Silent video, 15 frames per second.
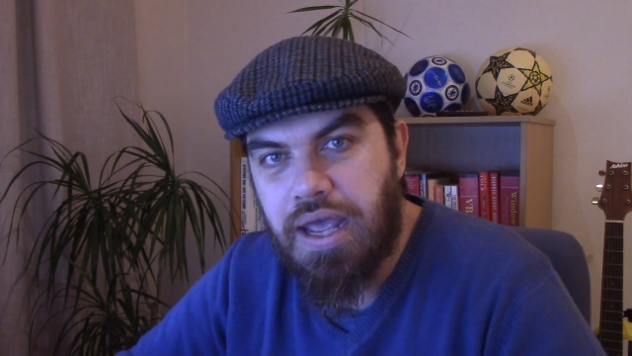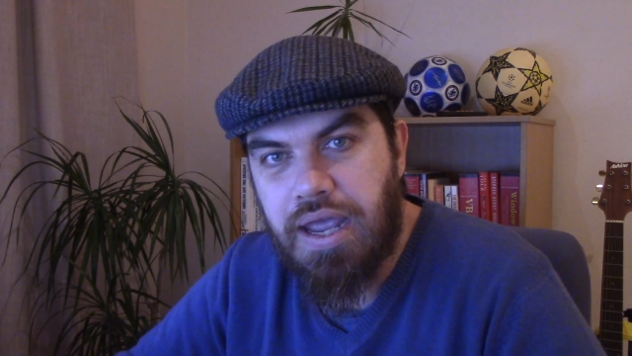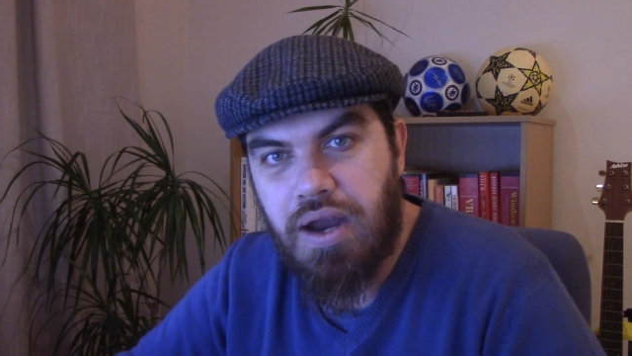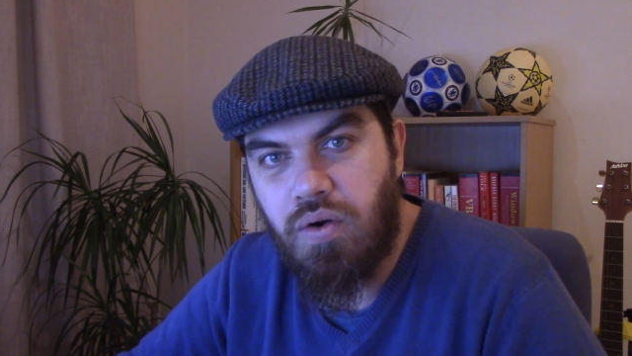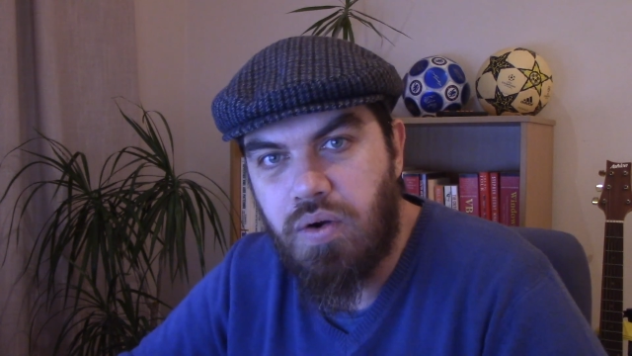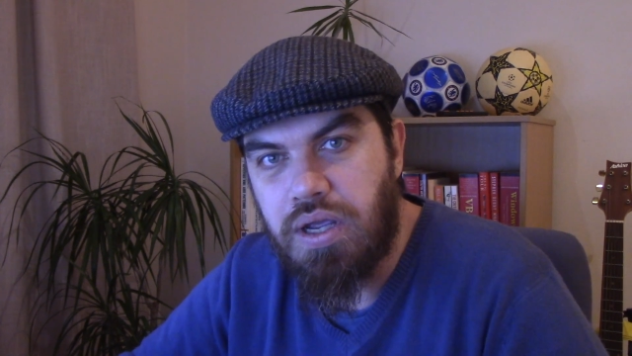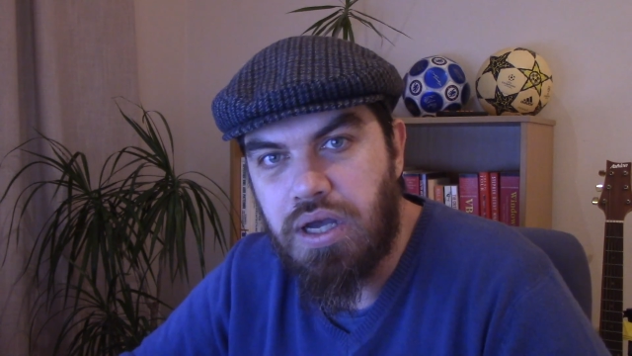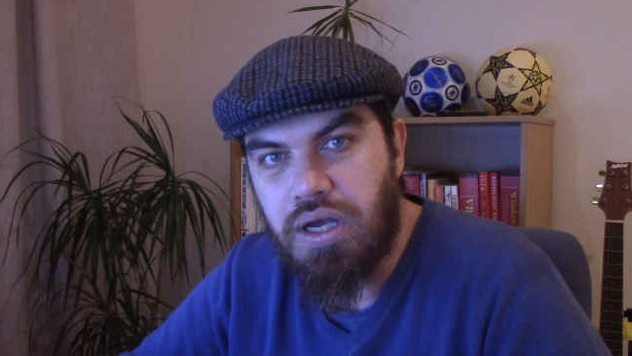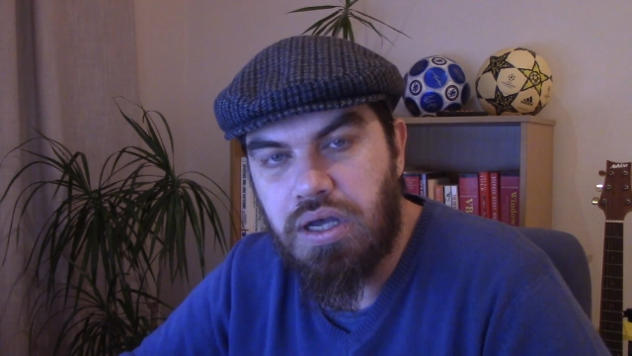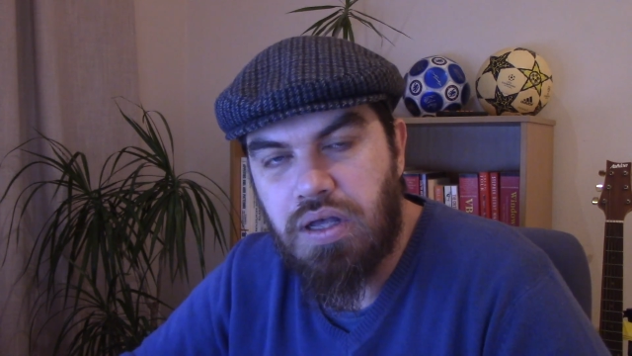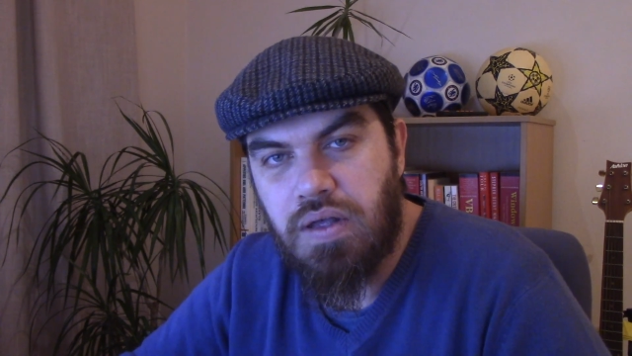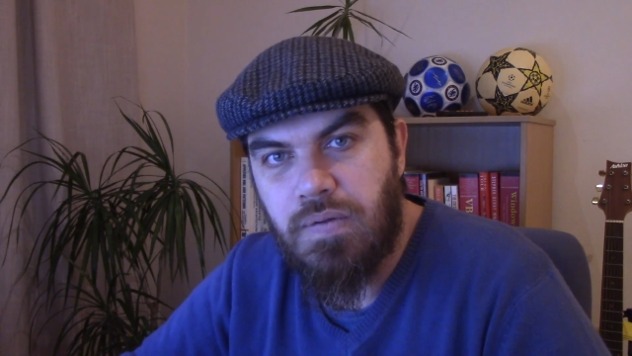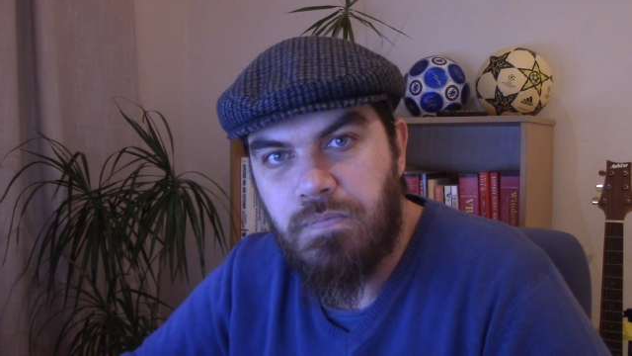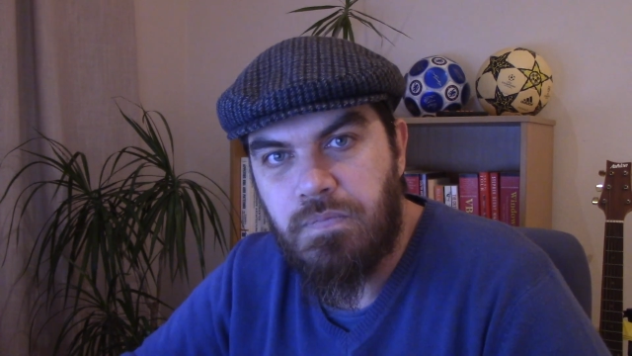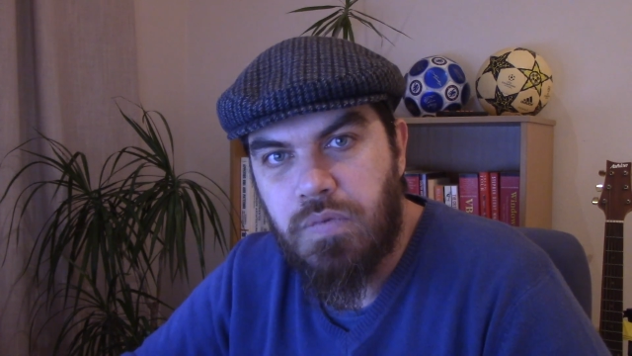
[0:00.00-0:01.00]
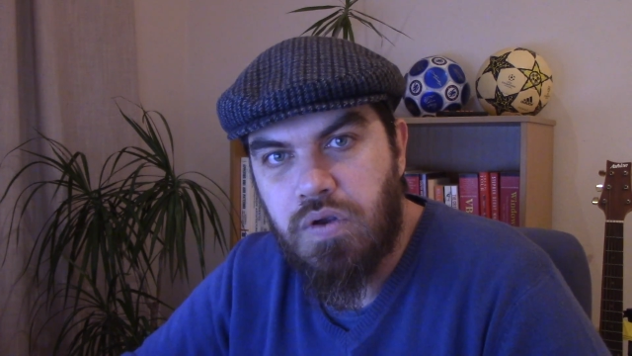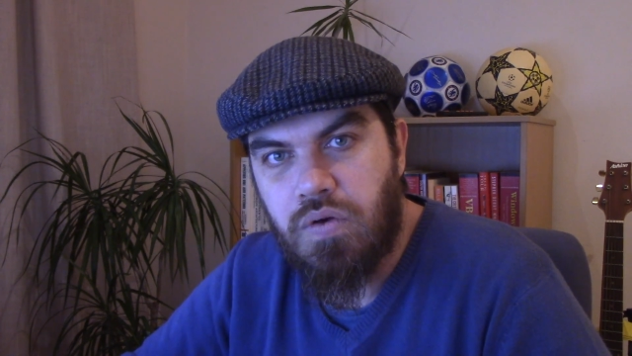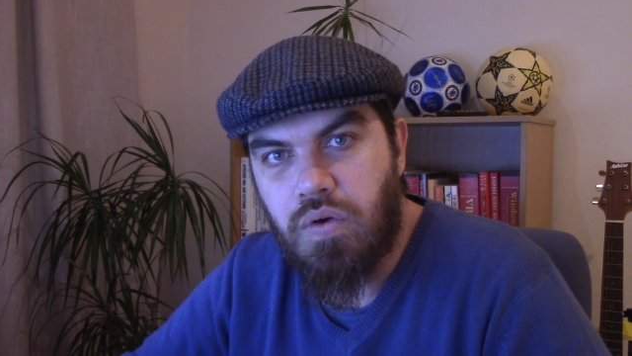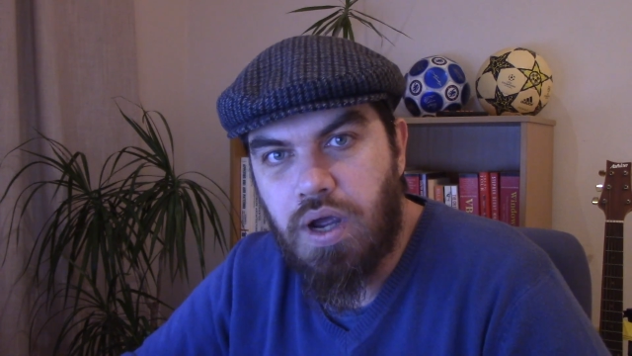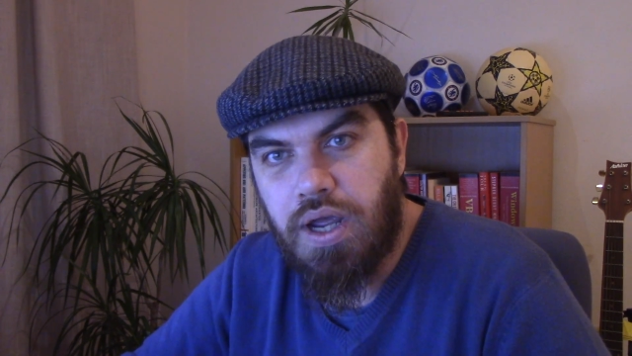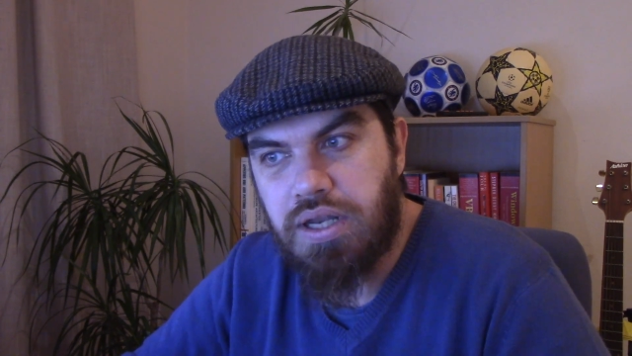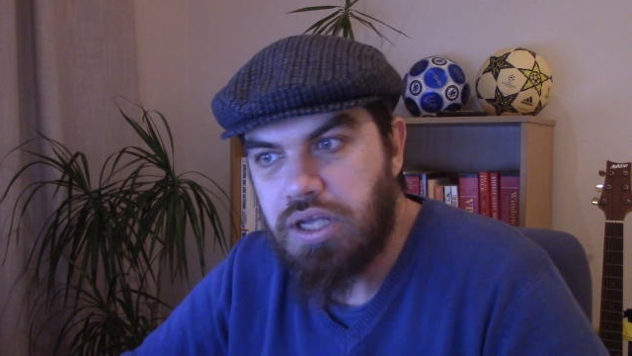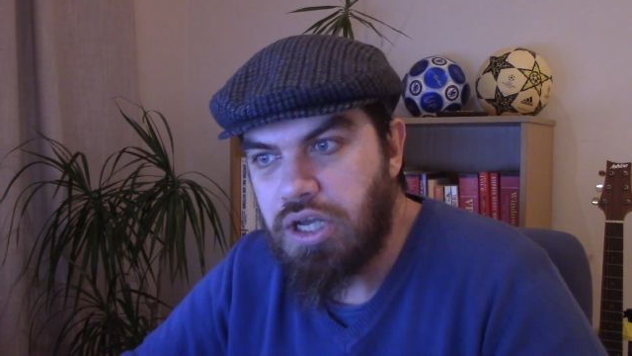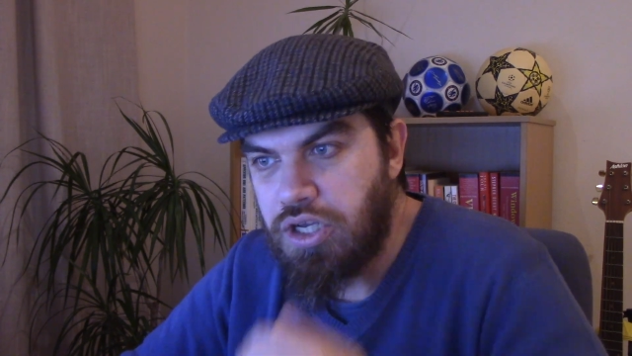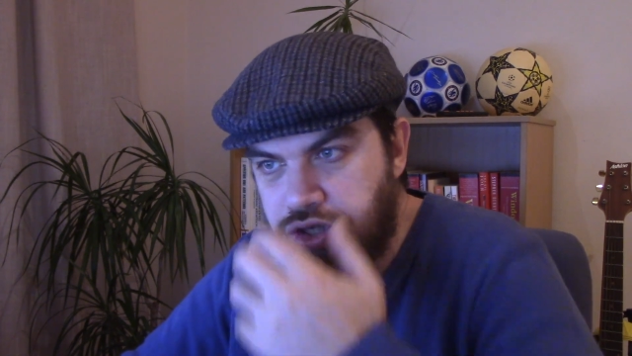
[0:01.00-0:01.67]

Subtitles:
area, right?